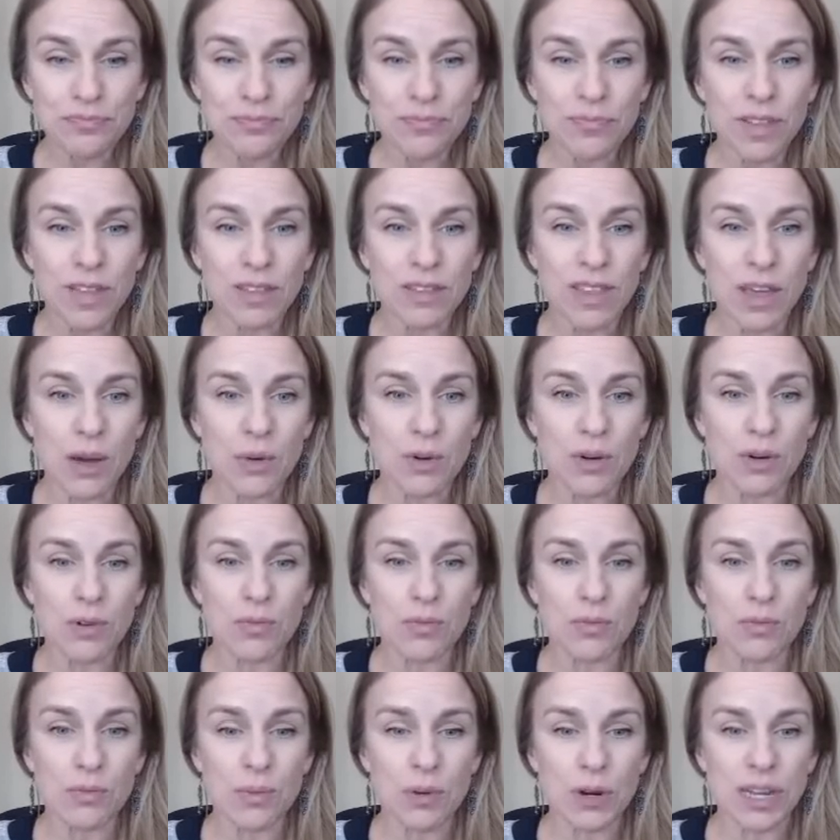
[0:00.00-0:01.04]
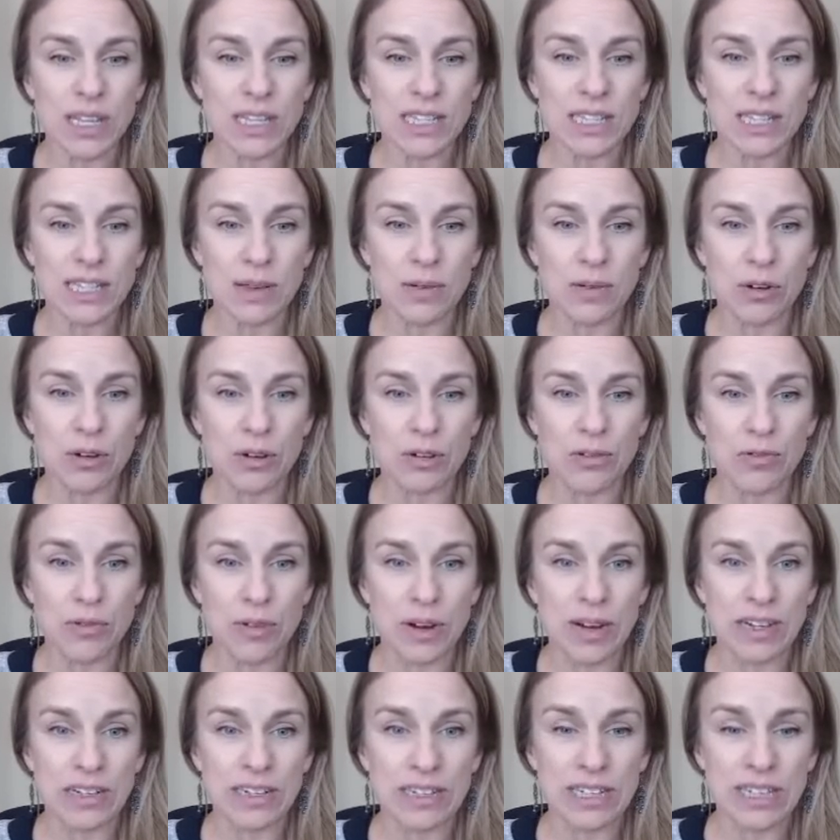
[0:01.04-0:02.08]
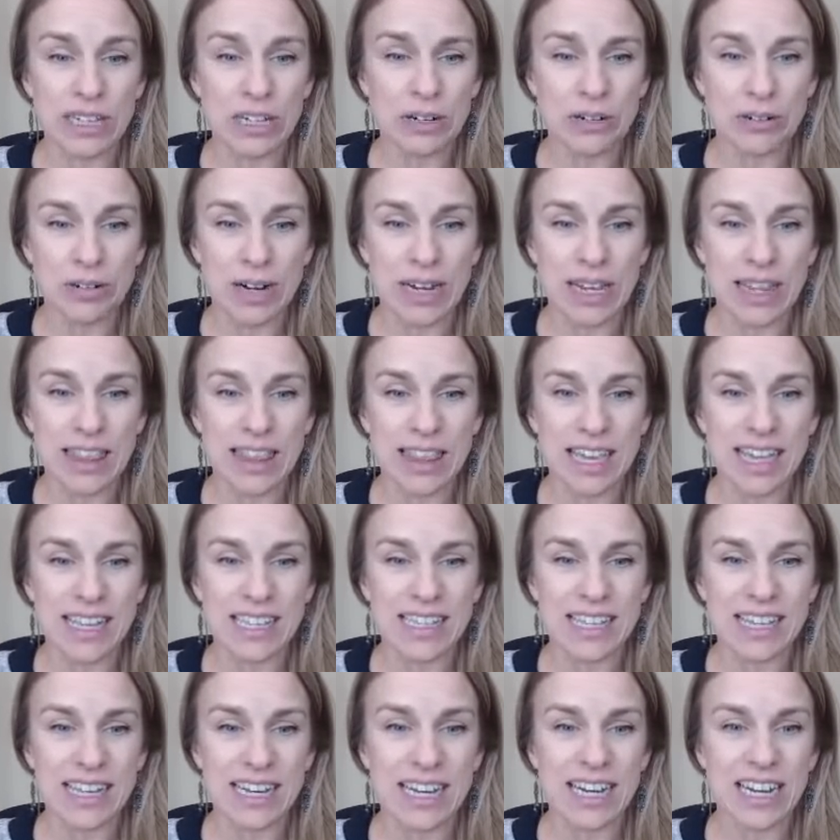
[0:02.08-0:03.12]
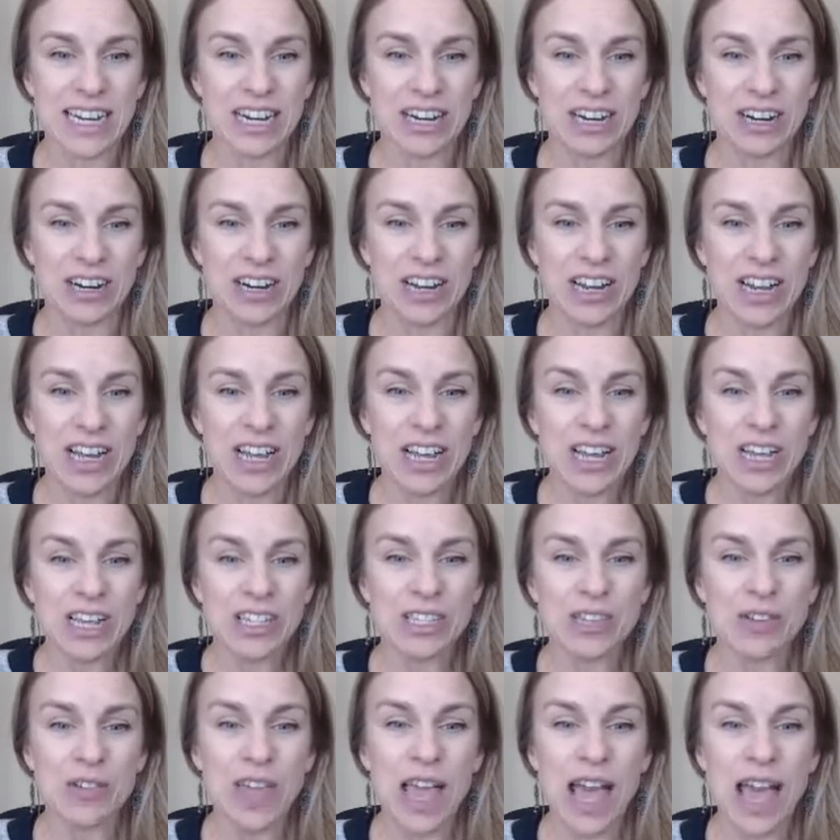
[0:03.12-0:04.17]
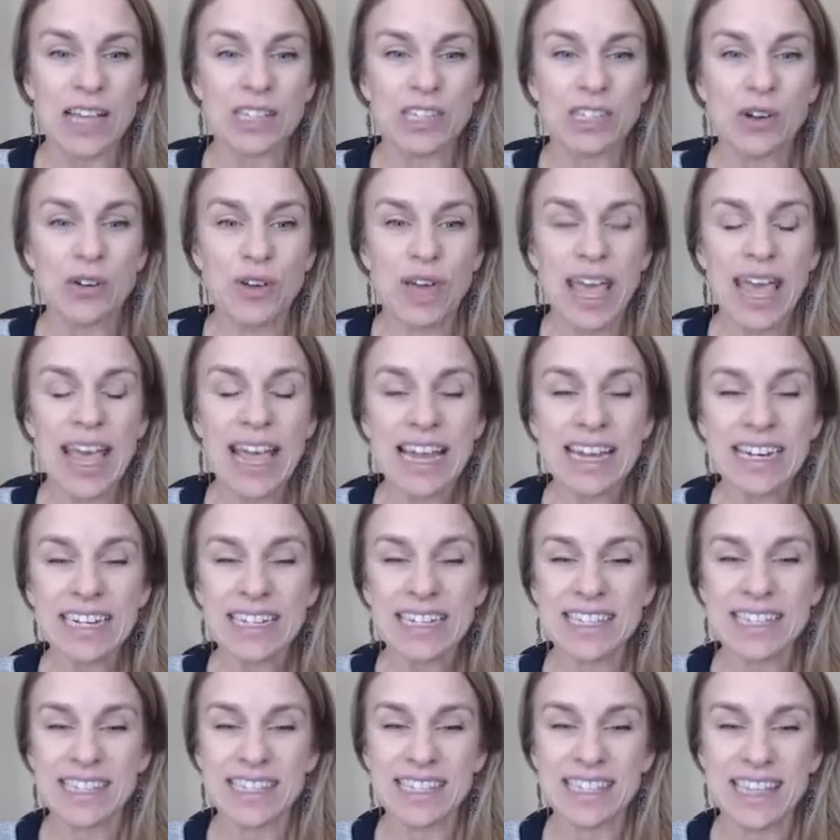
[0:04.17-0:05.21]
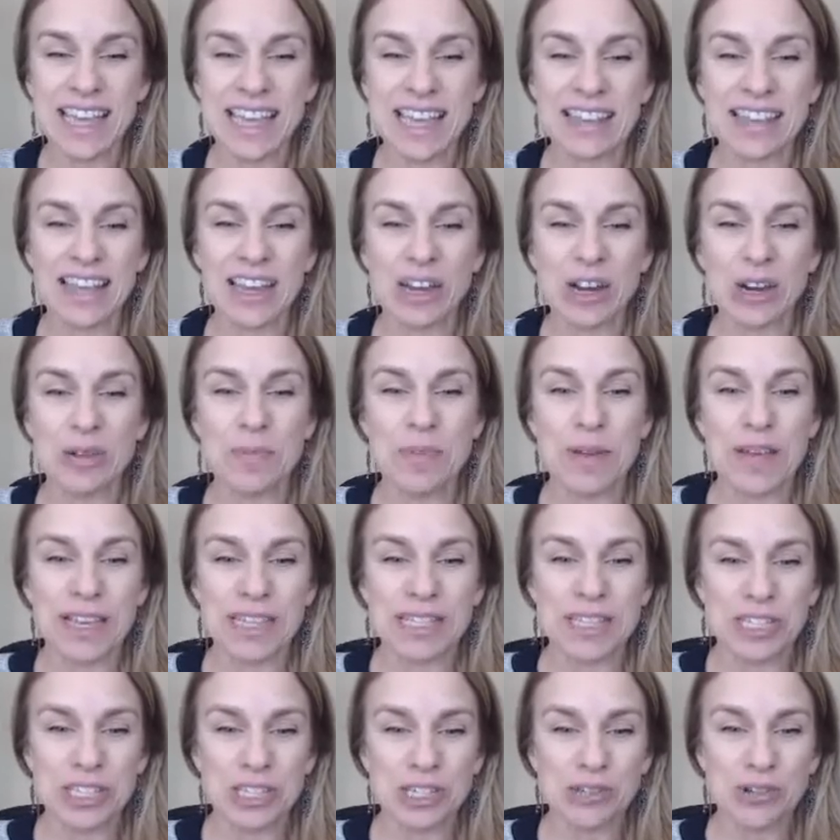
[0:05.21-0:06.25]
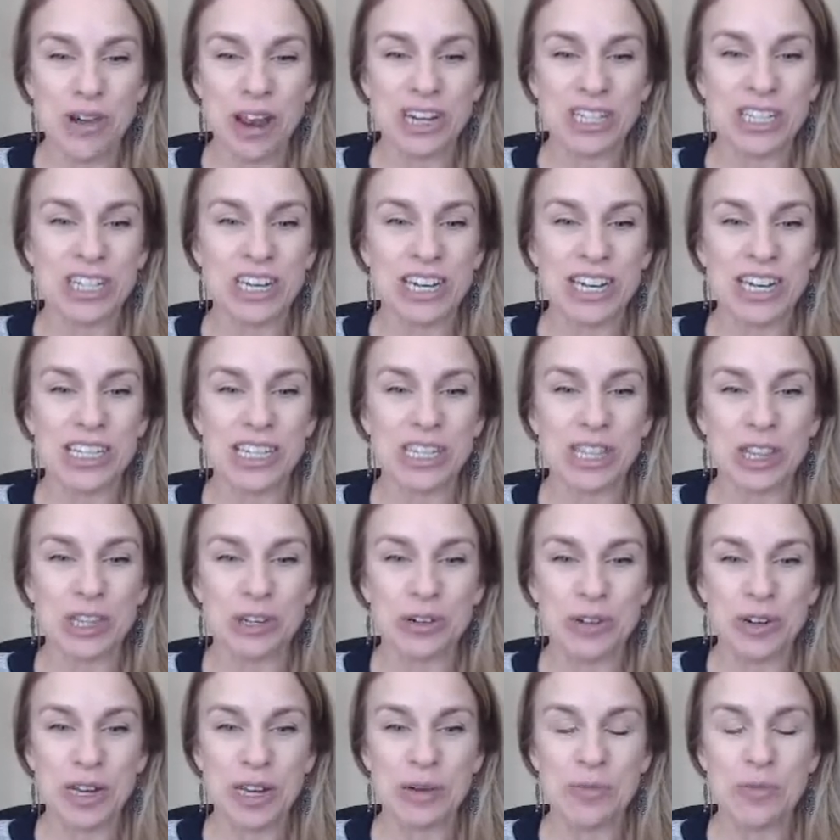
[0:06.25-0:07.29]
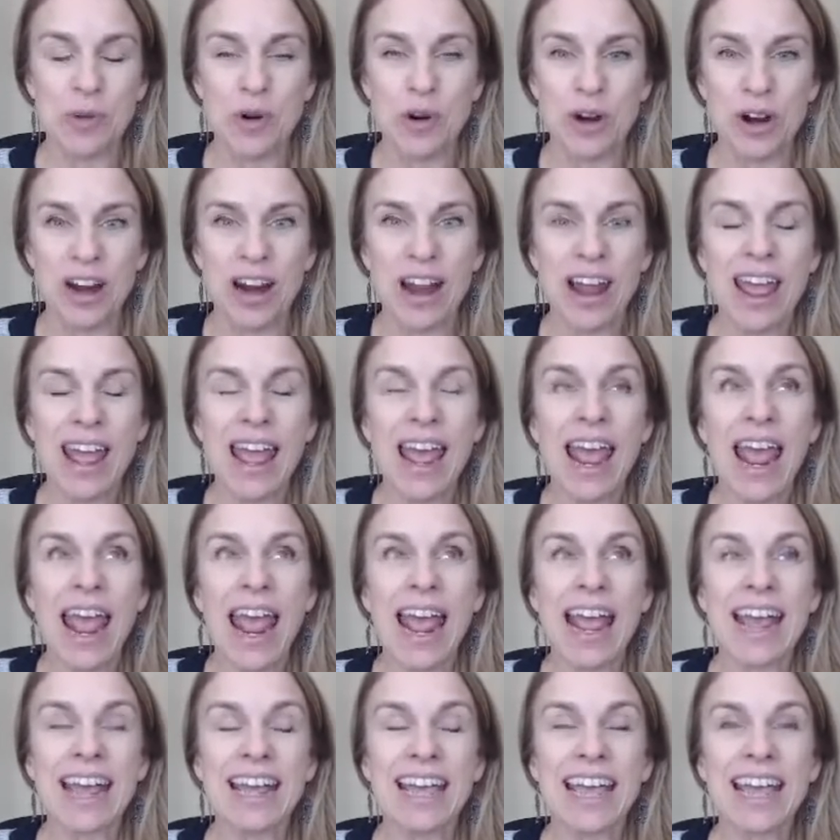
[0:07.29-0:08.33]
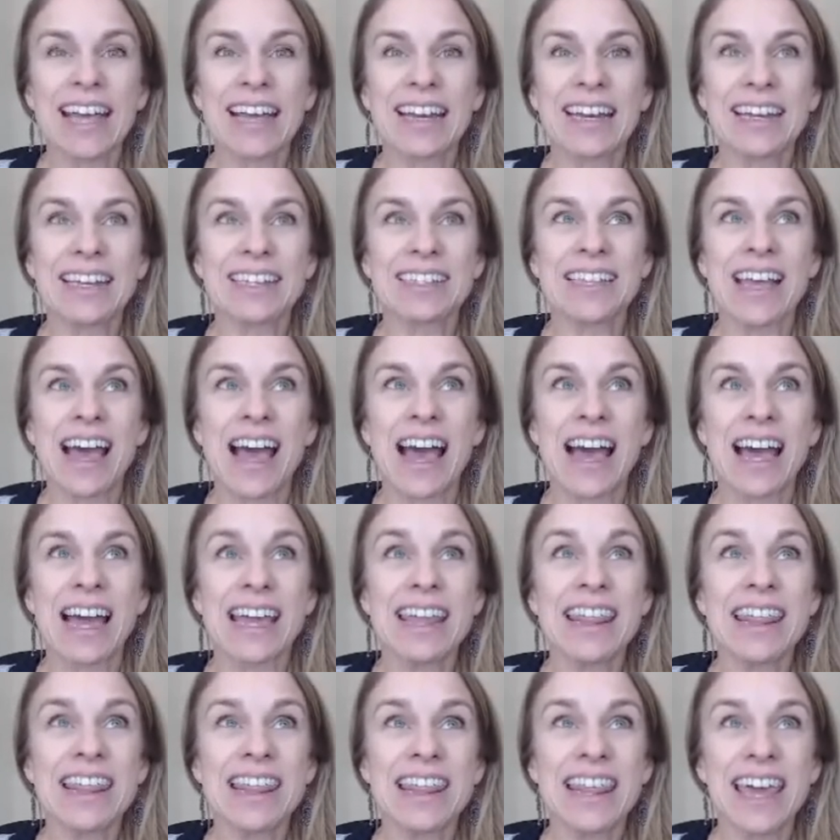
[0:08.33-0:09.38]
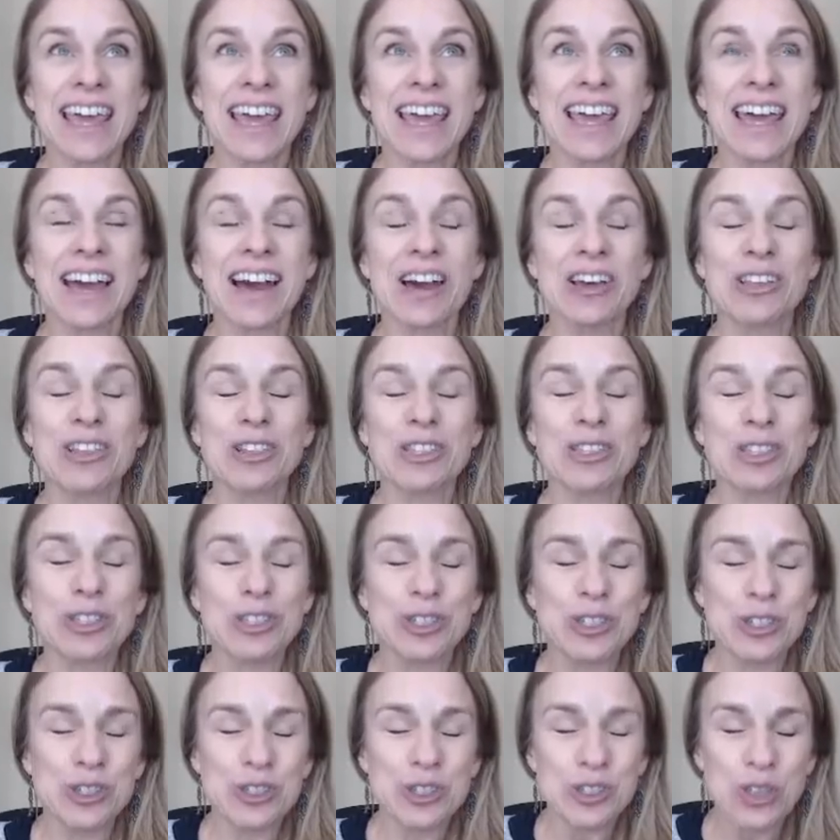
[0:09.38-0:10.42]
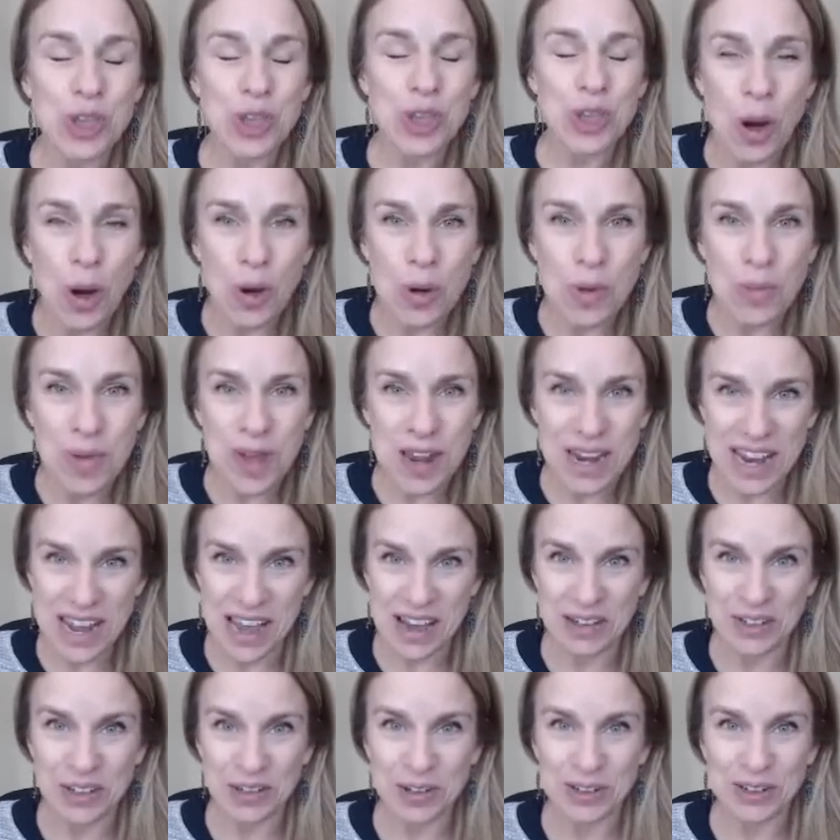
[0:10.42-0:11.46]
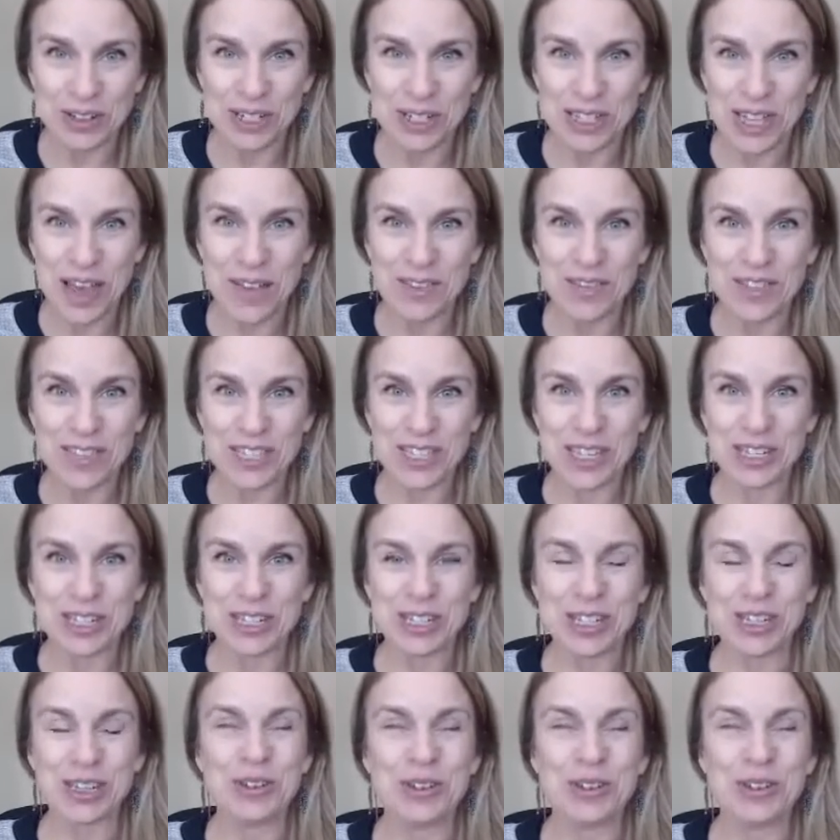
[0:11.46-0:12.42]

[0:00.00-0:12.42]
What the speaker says: that were putting some really great things in here. So Candace is saying like her biggest distraction is learning more. And Candace, I think so many health coaches have this issue.